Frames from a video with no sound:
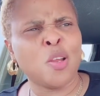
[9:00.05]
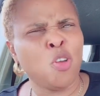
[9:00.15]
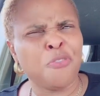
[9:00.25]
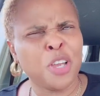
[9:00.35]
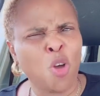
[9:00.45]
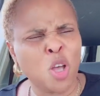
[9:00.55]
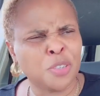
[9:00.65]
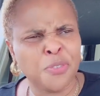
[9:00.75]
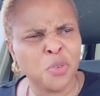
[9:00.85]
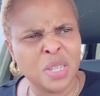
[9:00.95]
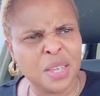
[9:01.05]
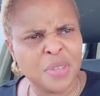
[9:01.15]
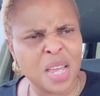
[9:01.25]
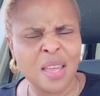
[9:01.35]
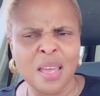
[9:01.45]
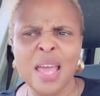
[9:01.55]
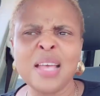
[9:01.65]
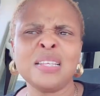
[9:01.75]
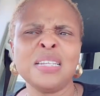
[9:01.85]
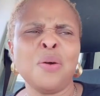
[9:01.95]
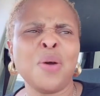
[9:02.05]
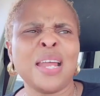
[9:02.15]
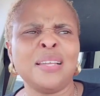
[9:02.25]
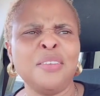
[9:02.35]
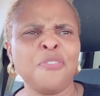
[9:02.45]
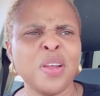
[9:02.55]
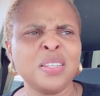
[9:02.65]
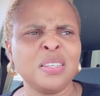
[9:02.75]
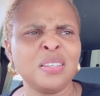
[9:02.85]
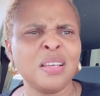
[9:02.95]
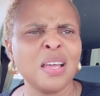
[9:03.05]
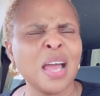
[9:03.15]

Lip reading: and you know if he cut food, give them. And he say that one a different thing.